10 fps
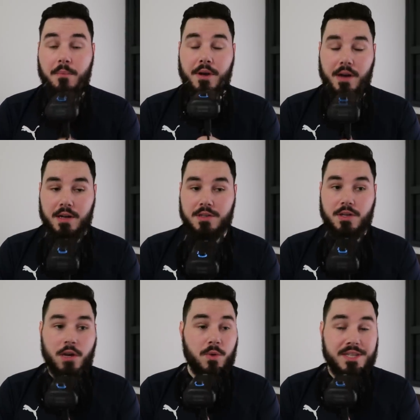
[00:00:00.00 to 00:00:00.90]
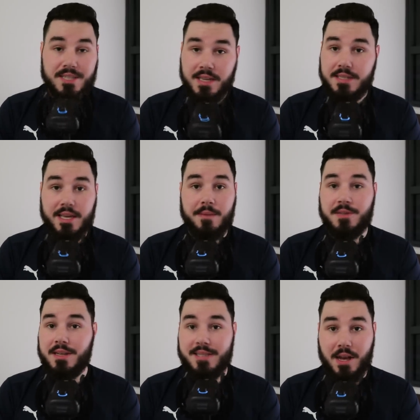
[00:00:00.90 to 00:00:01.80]
because, you know, we see
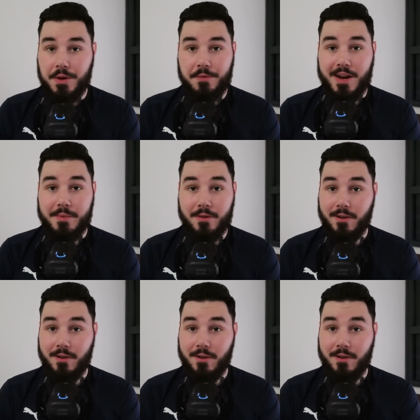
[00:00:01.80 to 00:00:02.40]
teams like Saudi Arabia,